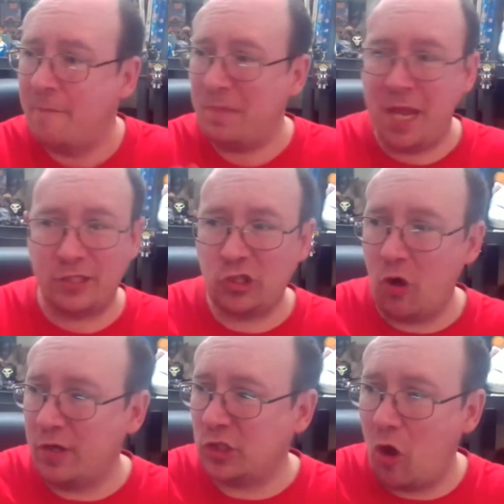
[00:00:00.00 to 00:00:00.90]
It
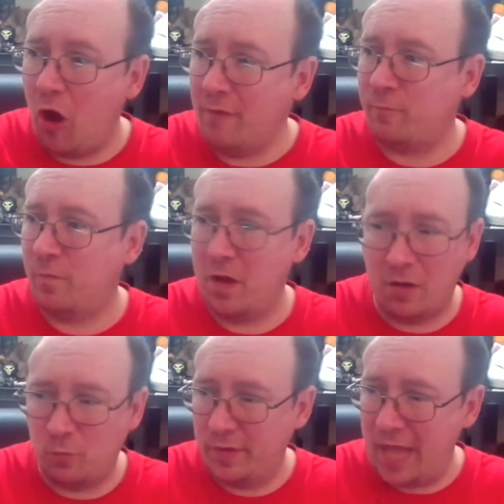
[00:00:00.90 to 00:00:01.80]
starts off
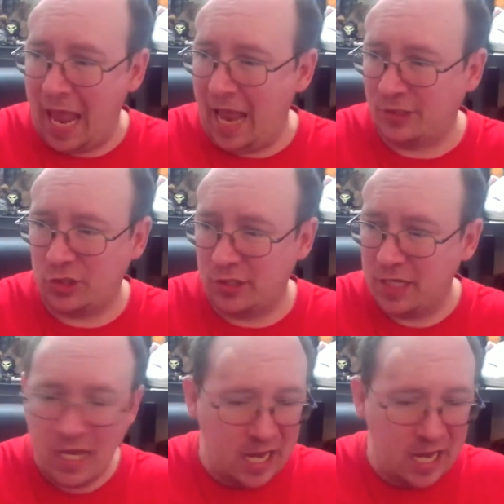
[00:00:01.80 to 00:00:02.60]
with action.